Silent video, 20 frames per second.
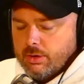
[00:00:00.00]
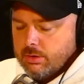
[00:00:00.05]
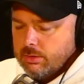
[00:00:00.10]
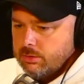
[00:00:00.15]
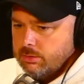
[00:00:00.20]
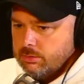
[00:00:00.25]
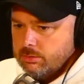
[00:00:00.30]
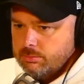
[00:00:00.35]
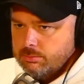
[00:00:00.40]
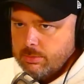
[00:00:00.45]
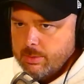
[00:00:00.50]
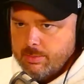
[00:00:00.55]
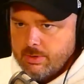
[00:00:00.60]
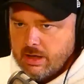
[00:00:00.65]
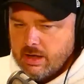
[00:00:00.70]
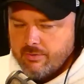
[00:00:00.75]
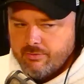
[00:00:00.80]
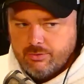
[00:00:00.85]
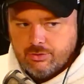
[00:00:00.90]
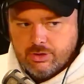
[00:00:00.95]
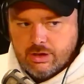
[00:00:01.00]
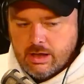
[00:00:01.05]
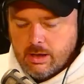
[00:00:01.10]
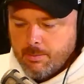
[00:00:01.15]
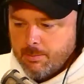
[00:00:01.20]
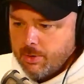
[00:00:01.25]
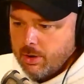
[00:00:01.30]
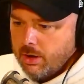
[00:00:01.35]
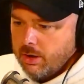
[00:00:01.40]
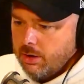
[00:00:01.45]
or maybe haven't
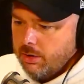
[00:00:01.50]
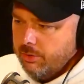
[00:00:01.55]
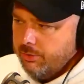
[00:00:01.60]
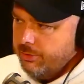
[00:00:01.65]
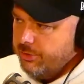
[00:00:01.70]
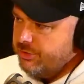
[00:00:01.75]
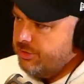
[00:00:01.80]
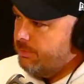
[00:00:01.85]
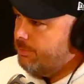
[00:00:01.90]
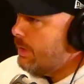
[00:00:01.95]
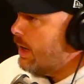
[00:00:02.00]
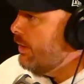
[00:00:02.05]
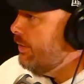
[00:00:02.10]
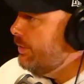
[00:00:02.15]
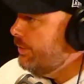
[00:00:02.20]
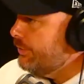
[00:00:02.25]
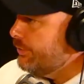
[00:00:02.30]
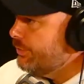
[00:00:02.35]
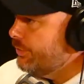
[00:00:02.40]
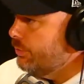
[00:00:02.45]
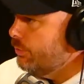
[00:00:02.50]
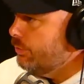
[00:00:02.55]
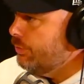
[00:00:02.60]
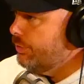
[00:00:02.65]
yet, but the submariners,